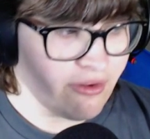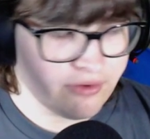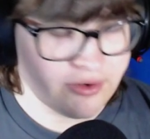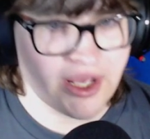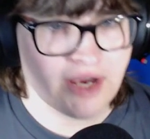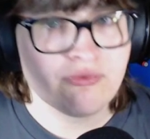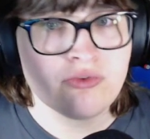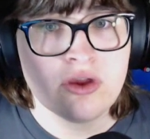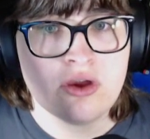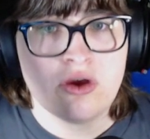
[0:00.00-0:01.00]
Now,
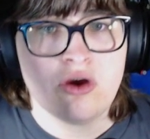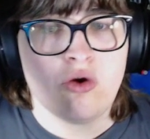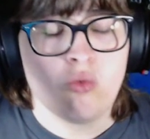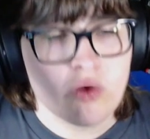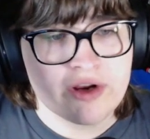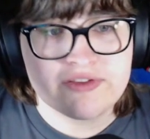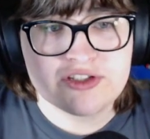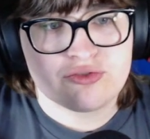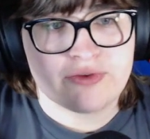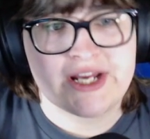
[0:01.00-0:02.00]
what if there's
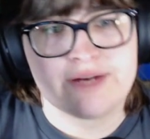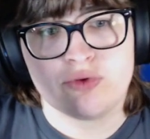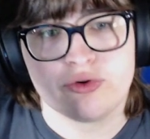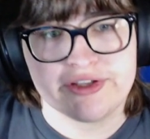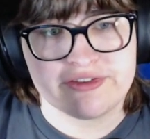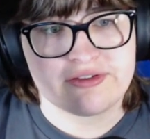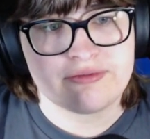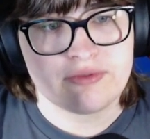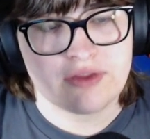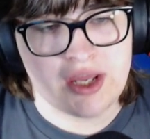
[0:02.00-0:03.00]
a random noise
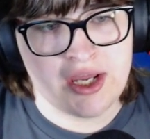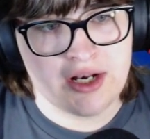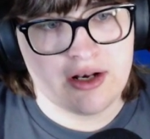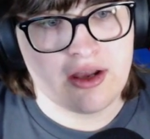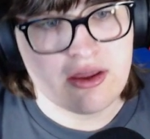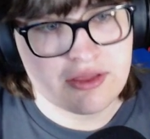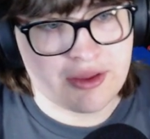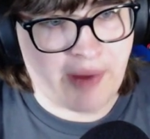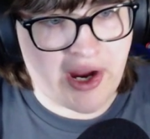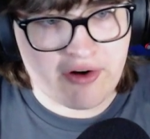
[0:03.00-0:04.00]
in the
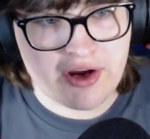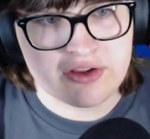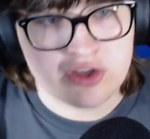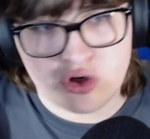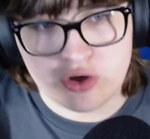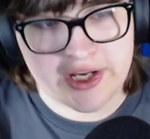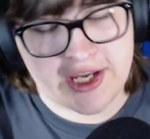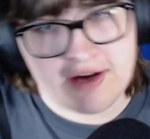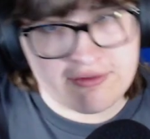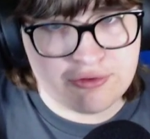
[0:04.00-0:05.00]
background that you couldn't
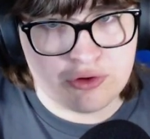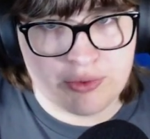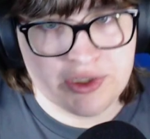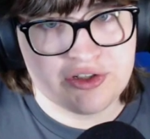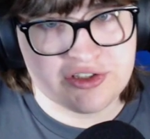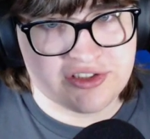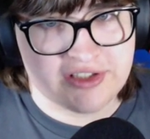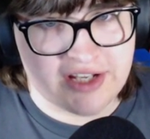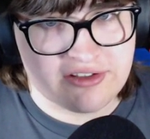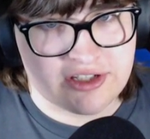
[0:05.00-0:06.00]
account for when you just did
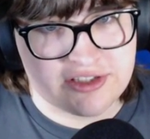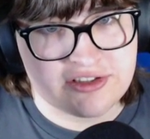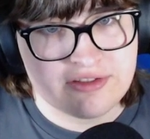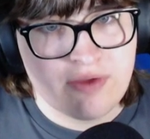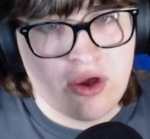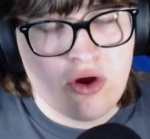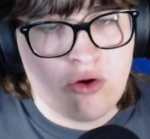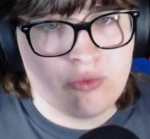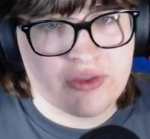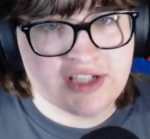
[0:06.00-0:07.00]
that test?
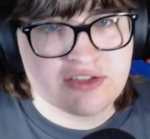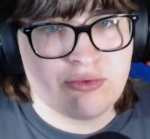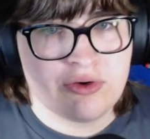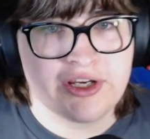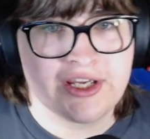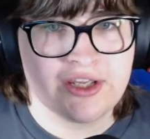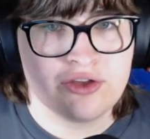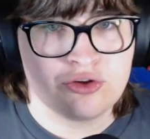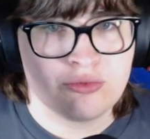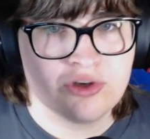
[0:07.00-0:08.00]
Well, that's why
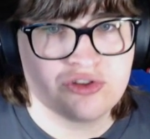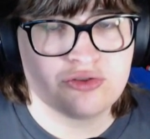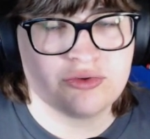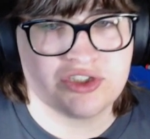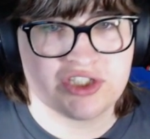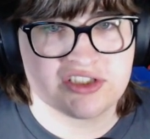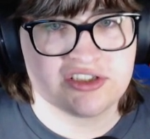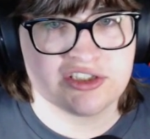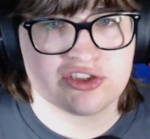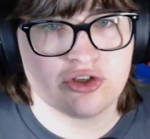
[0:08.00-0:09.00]
you want to adjust
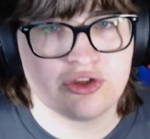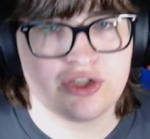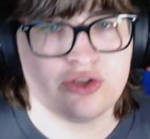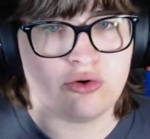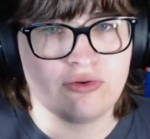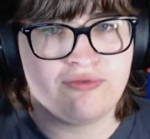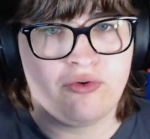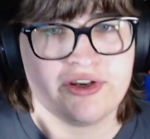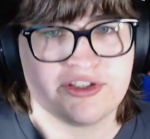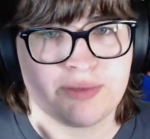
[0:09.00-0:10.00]
it so that your
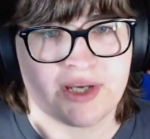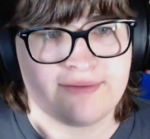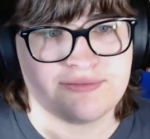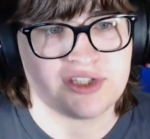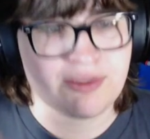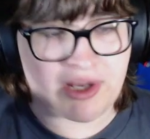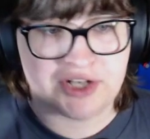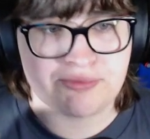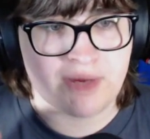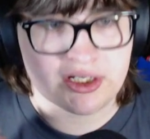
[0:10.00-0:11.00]
voice becomes the
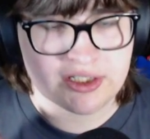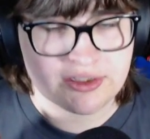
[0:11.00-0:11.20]
benchmark.